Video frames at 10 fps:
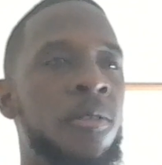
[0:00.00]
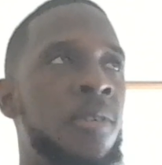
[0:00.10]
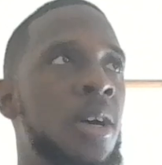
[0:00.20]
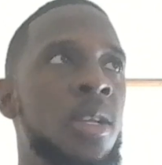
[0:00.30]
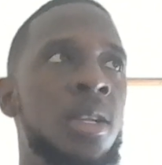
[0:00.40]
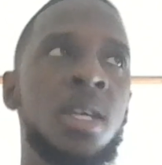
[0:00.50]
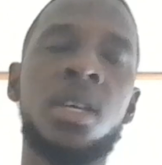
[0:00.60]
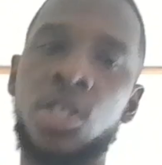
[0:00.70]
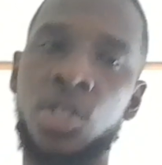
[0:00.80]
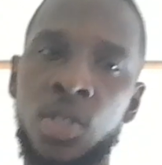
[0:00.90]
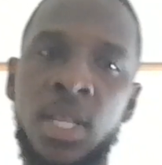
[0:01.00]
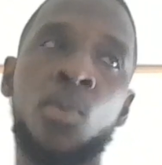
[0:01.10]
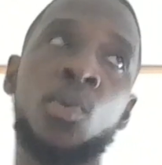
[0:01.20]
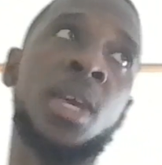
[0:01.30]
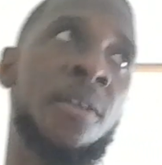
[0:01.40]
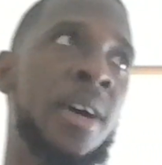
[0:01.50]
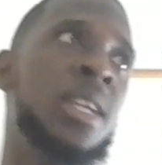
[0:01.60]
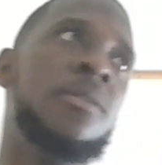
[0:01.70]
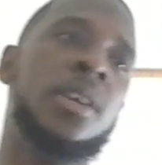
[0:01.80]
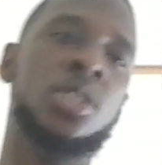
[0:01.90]
of the issues that we have
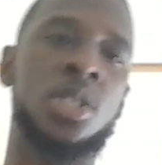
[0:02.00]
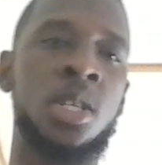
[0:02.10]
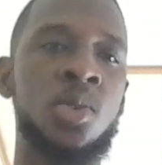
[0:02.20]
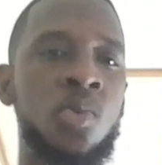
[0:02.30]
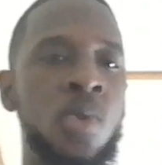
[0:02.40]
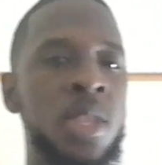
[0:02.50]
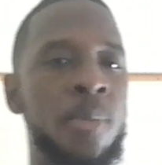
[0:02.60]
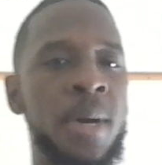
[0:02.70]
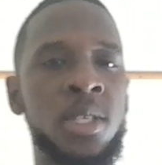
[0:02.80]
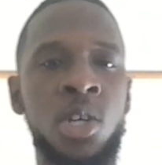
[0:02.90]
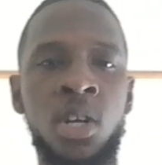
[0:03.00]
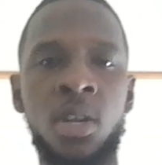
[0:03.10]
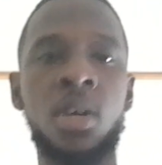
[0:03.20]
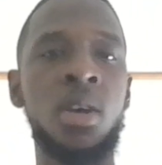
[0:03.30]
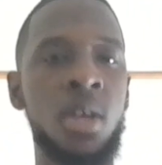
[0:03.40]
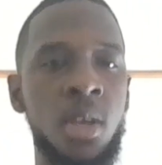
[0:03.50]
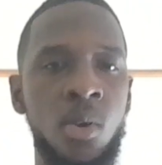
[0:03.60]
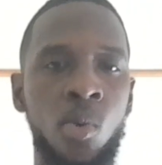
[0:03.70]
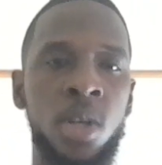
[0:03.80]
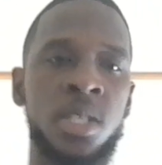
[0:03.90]
identified, such as weather pattern,
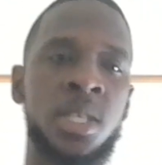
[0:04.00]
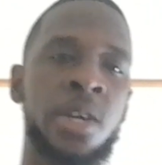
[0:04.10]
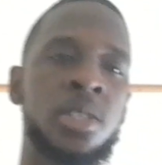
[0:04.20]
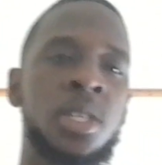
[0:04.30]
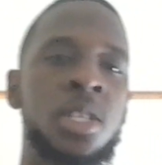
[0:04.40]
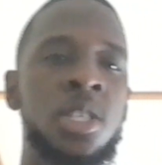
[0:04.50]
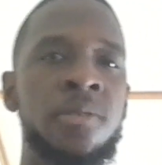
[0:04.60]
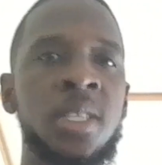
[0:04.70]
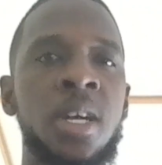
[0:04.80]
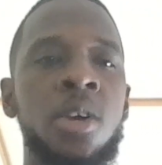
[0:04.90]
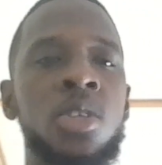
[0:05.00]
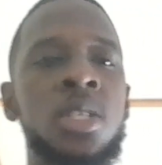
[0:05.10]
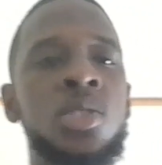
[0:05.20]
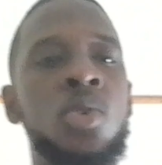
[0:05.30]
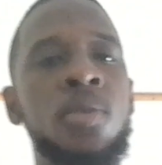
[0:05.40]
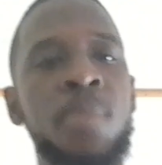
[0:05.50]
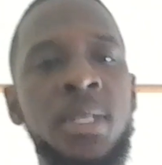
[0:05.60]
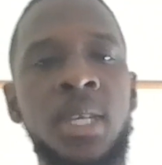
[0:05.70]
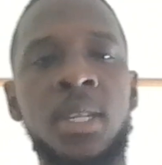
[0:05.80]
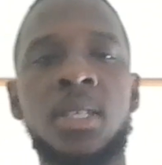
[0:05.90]
water scarcity, shifts in agricultural zone,
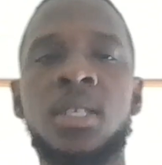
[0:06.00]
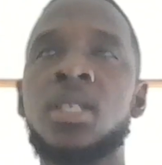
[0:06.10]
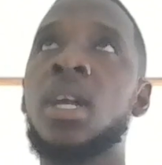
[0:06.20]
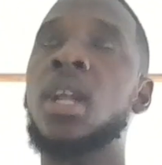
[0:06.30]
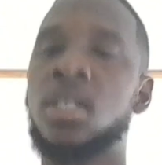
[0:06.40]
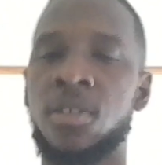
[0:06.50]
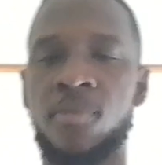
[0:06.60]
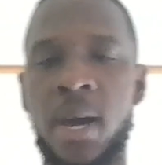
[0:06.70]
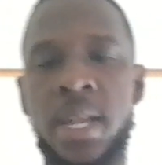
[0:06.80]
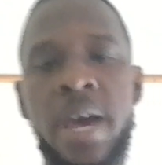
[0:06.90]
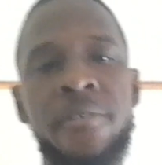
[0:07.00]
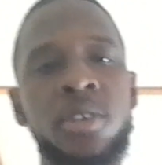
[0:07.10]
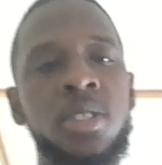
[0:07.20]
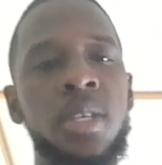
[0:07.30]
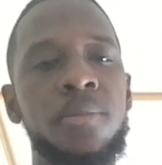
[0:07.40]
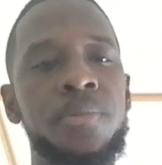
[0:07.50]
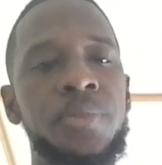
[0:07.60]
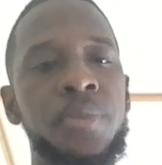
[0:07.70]
pest and disease, and loss of biodiversity.